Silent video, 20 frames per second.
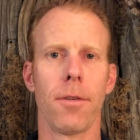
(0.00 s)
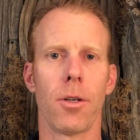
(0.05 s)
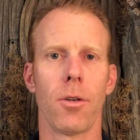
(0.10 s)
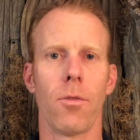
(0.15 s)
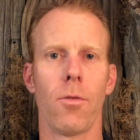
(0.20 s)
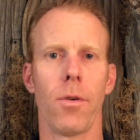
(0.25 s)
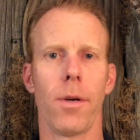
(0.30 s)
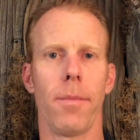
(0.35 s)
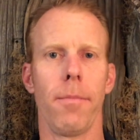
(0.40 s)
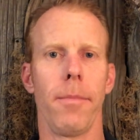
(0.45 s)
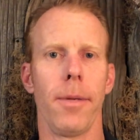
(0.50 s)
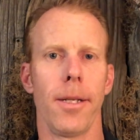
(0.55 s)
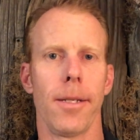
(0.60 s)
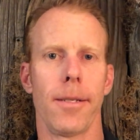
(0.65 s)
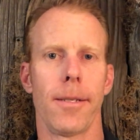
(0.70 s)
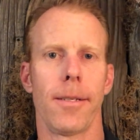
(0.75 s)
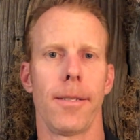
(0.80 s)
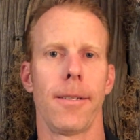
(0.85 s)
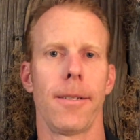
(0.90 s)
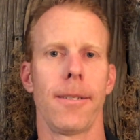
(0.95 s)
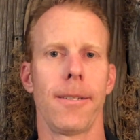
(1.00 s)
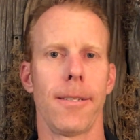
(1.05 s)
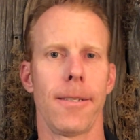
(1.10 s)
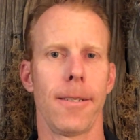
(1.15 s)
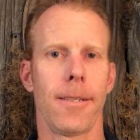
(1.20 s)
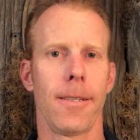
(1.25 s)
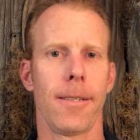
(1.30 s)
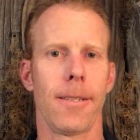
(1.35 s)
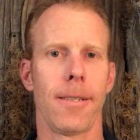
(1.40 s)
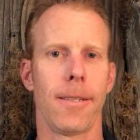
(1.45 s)
equipment.
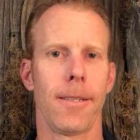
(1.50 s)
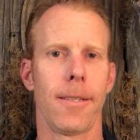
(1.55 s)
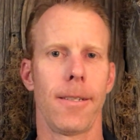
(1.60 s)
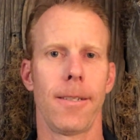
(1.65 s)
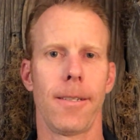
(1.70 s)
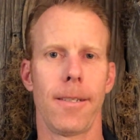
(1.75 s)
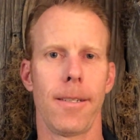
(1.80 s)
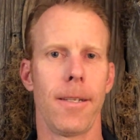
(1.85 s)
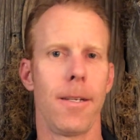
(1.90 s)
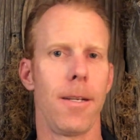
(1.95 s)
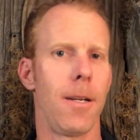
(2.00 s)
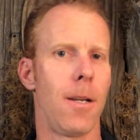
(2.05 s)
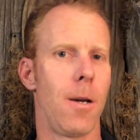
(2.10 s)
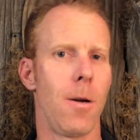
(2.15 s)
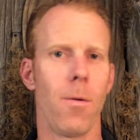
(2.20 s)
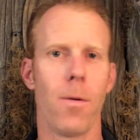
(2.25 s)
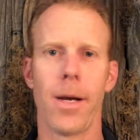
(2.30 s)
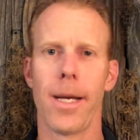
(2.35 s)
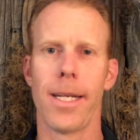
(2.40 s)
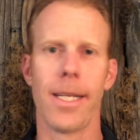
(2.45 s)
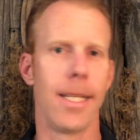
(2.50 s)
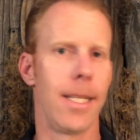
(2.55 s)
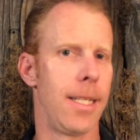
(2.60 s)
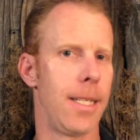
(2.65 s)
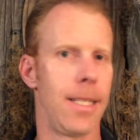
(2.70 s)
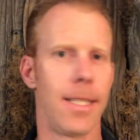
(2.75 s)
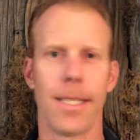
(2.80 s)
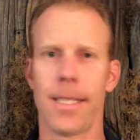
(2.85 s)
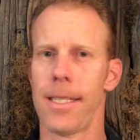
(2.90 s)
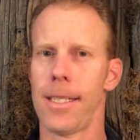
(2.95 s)
No, I
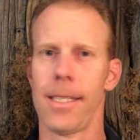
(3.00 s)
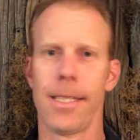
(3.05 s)
didn't.